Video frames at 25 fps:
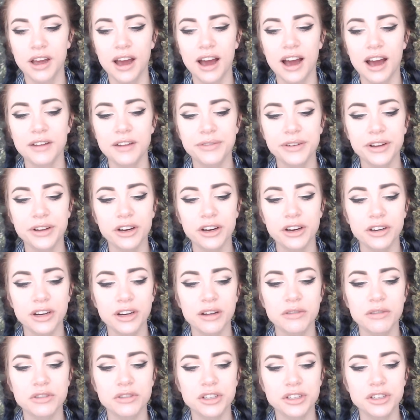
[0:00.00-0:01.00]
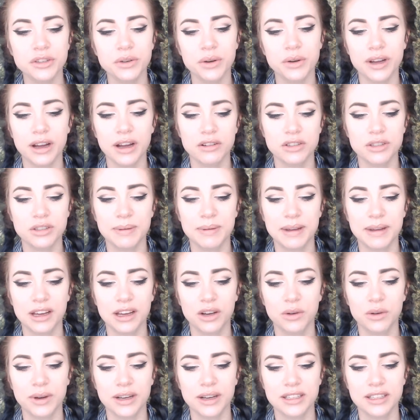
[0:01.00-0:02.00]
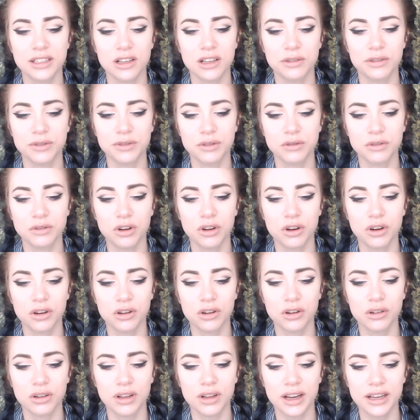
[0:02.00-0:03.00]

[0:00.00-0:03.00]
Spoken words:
I figured I was just going out to make a quick cell phone call.